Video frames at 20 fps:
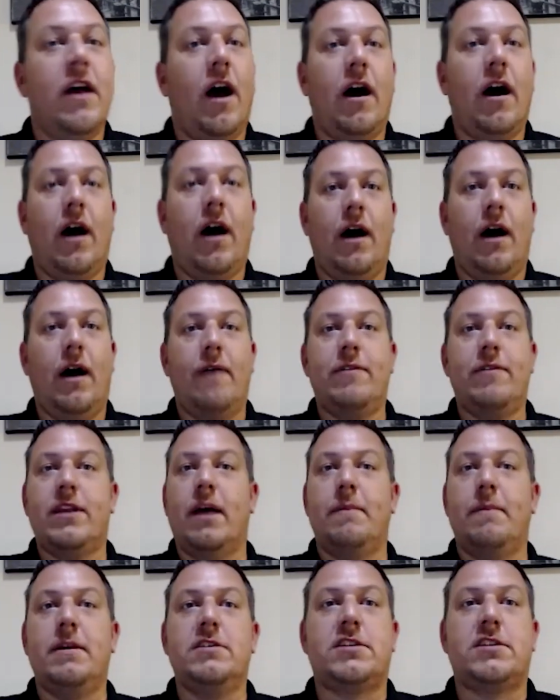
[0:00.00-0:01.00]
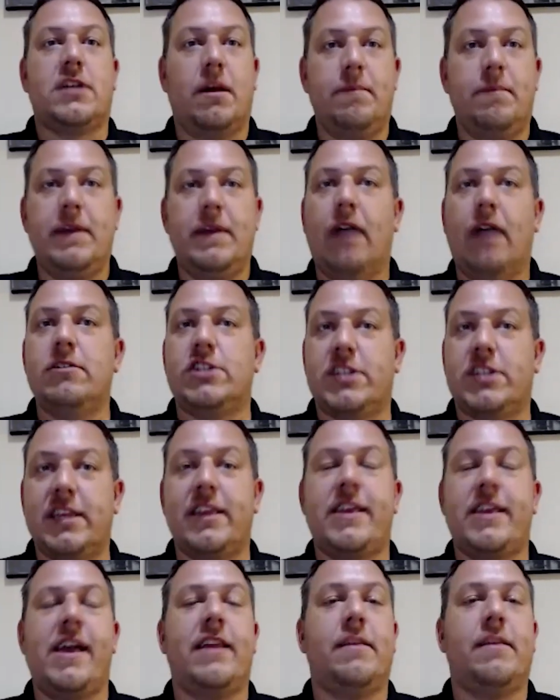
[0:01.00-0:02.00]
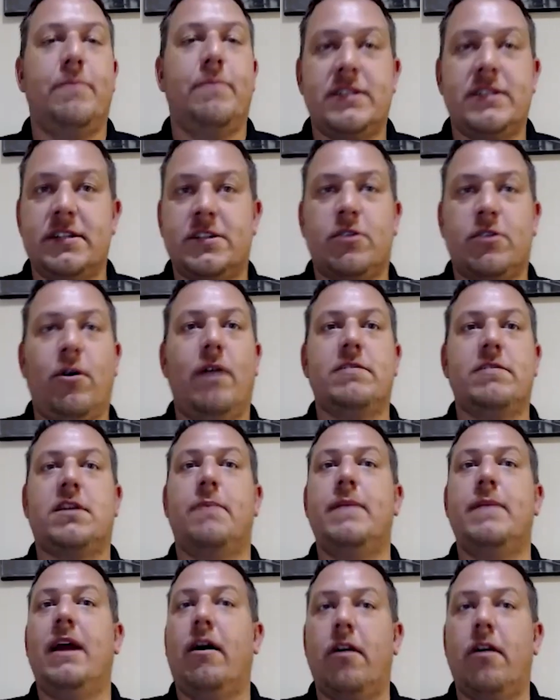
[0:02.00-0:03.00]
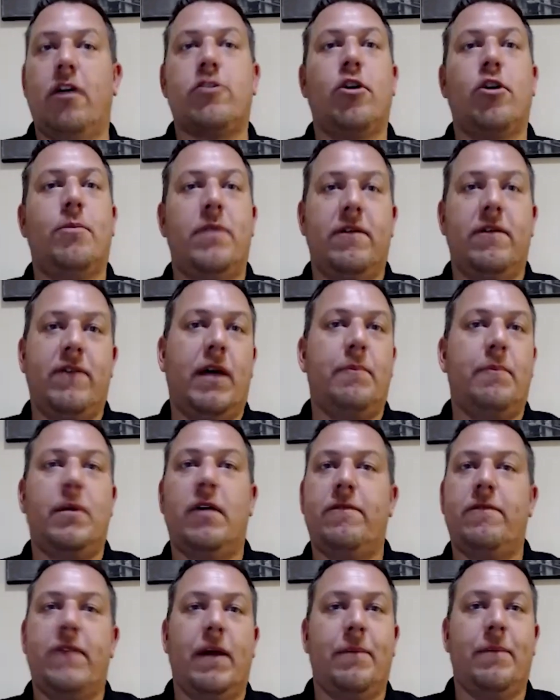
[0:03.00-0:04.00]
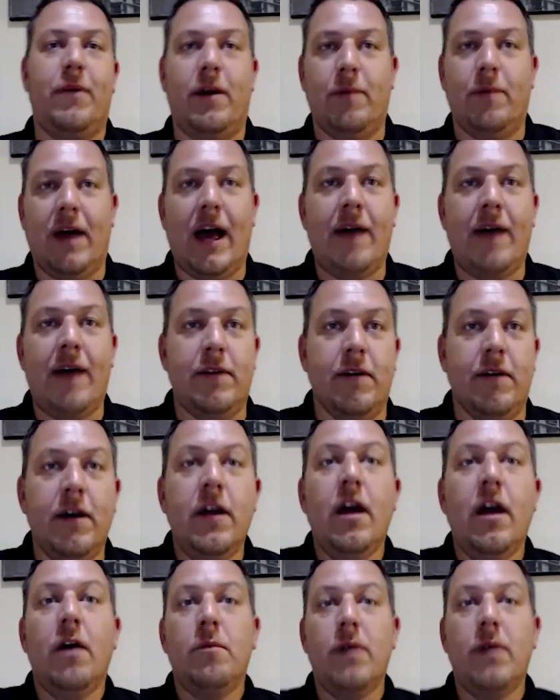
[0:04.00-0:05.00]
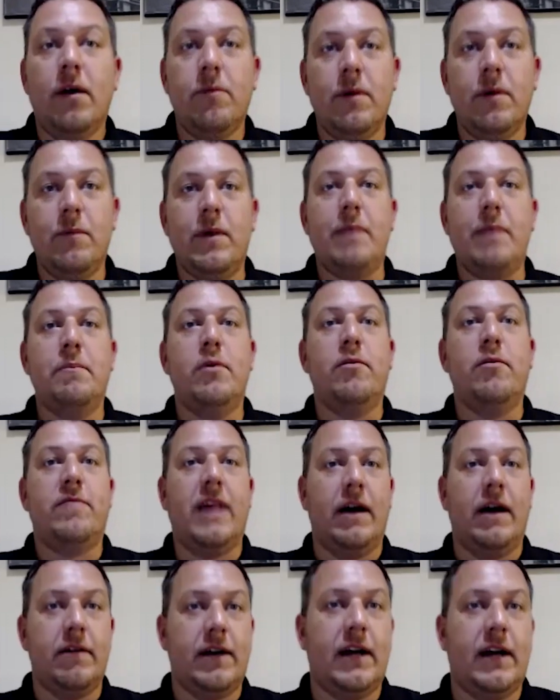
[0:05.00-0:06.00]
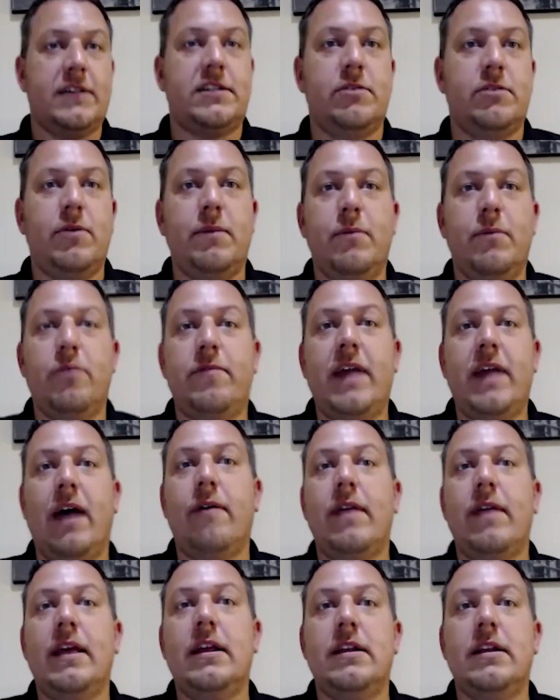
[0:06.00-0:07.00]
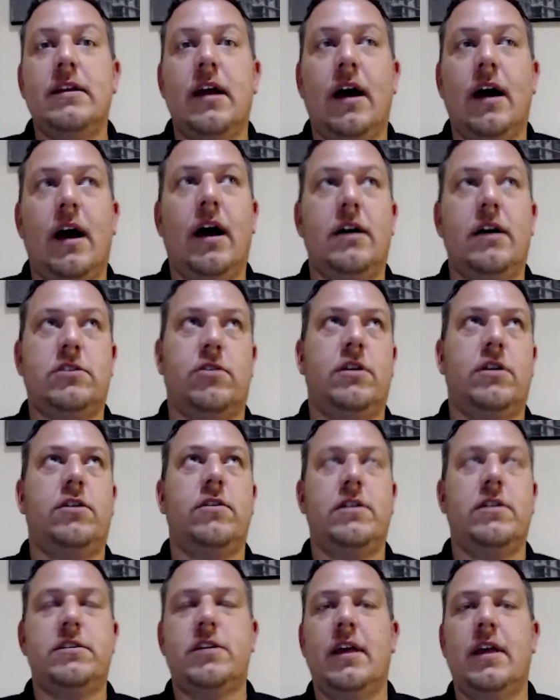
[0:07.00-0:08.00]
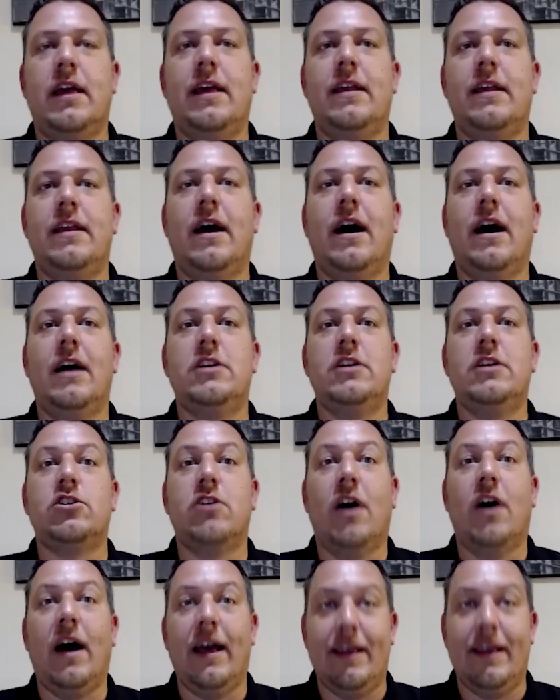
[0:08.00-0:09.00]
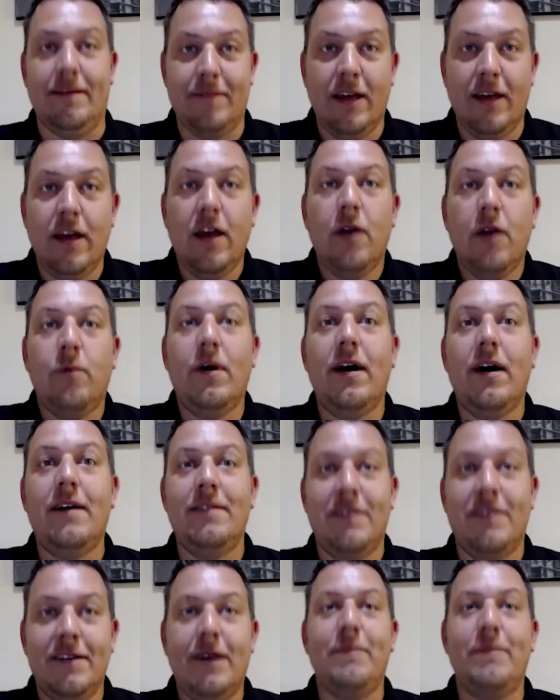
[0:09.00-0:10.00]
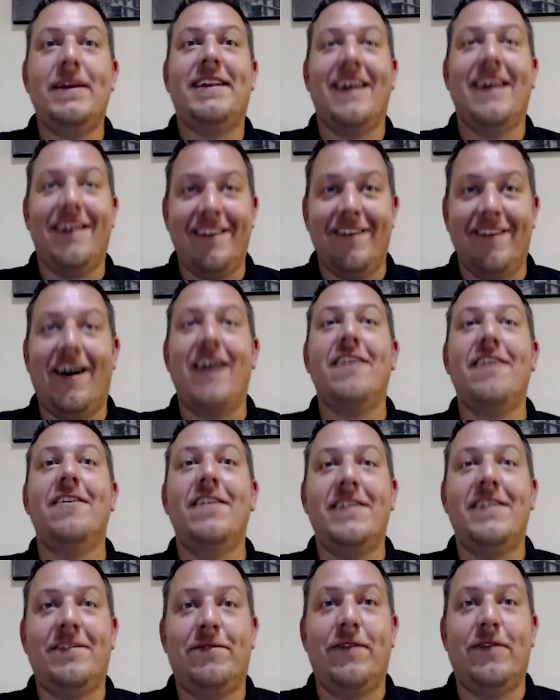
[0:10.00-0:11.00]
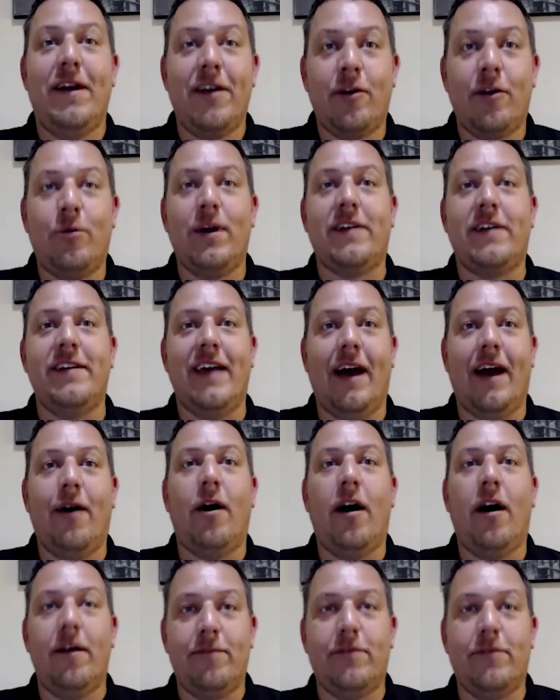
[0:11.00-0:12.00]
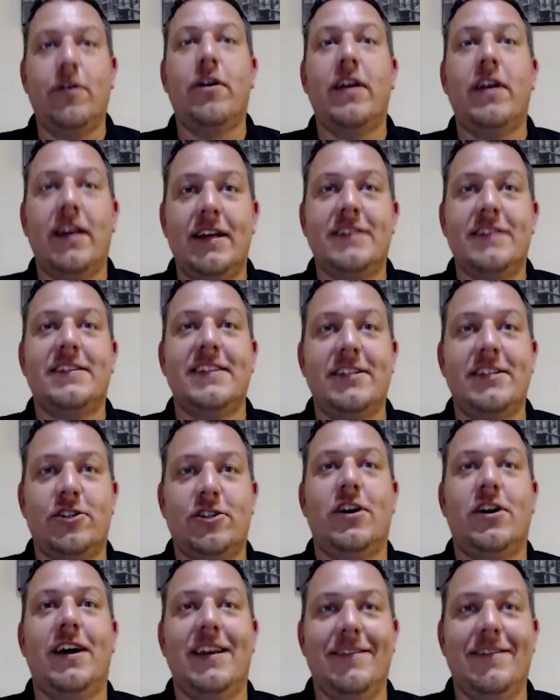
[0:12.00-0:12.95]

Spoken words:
Every time we used to come down just to get the business going, I was coming down October, November, February, what have you. Well, when we moved down last year, we moved down in 2 years in July. Well, let me tell you, I learned very quickly how hot Florida is in July.